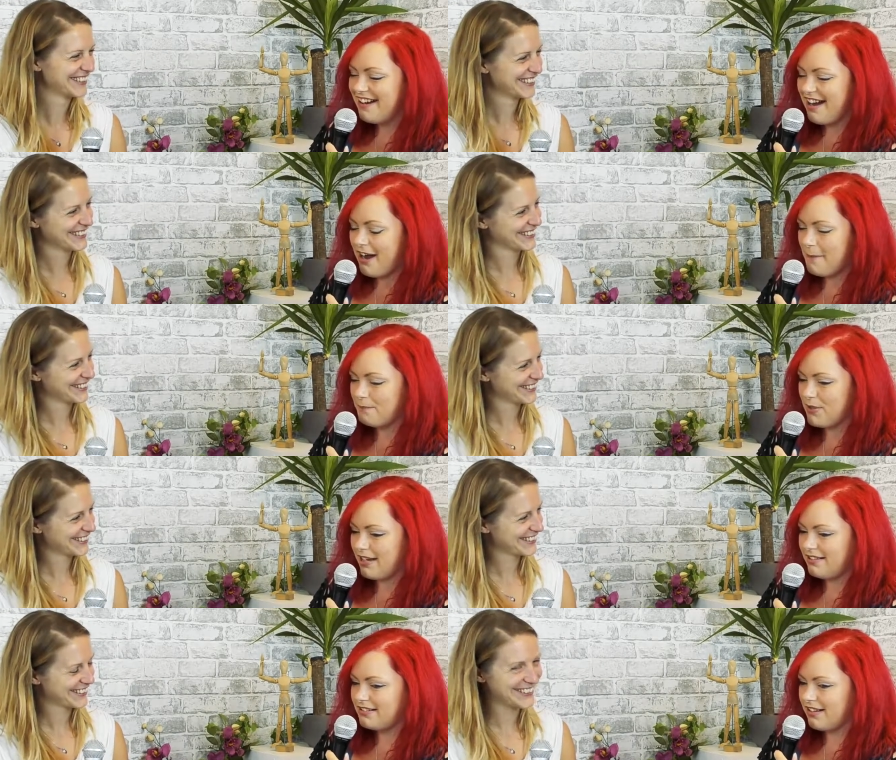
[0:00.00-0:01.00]
Speaker 1: Um,
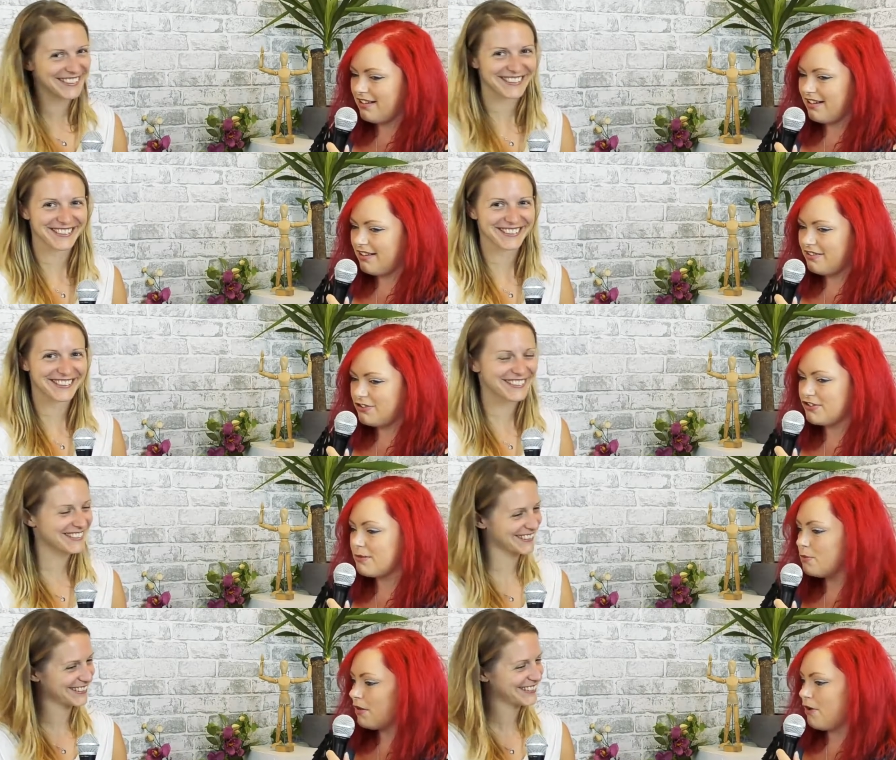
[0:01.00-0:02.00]
and just the
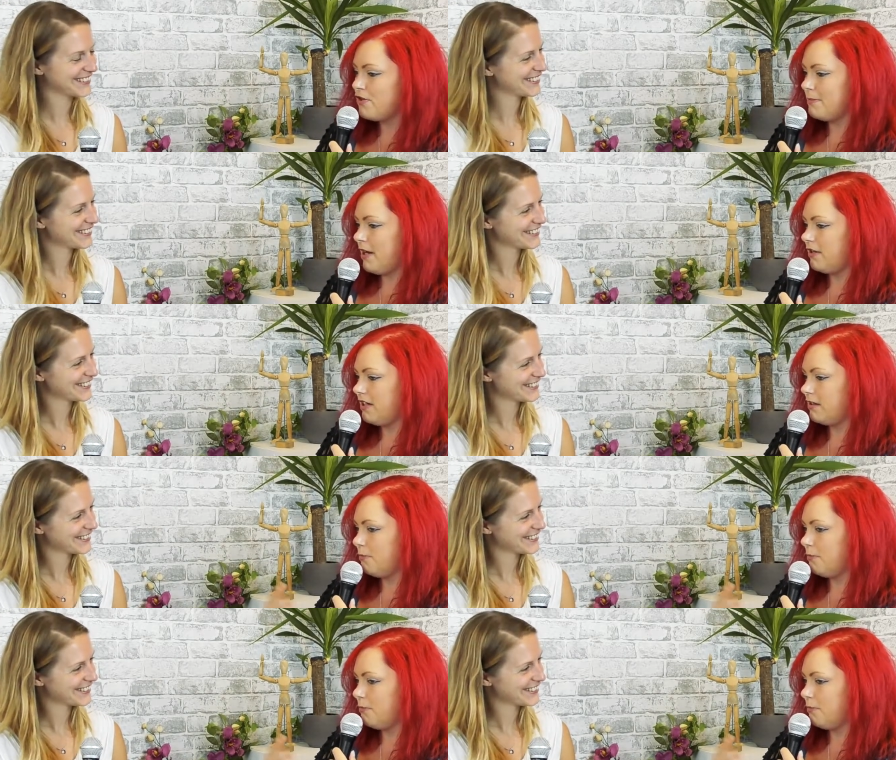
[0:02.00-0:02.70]
more I wrote about it, the